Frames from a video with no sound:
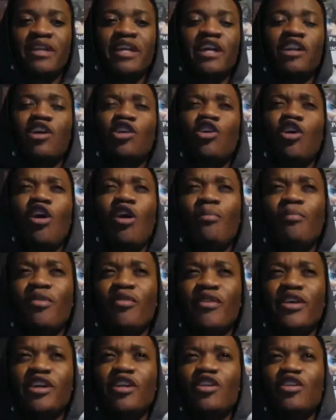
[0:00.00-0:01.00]
It cannot
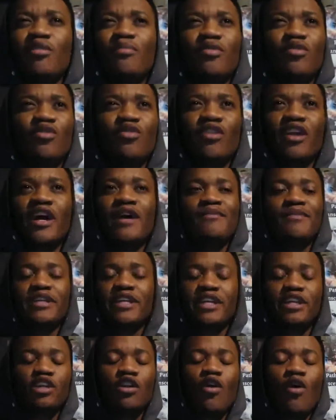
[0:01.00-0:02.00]
operate on a program.
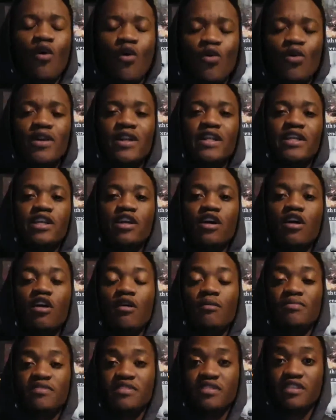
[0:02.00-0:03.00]
It can only
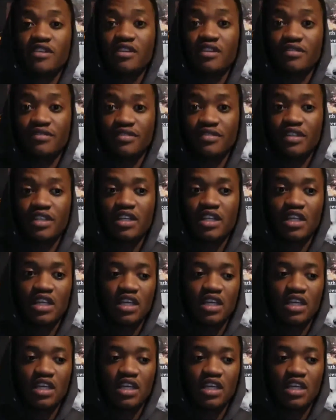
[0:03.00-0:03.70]
observe.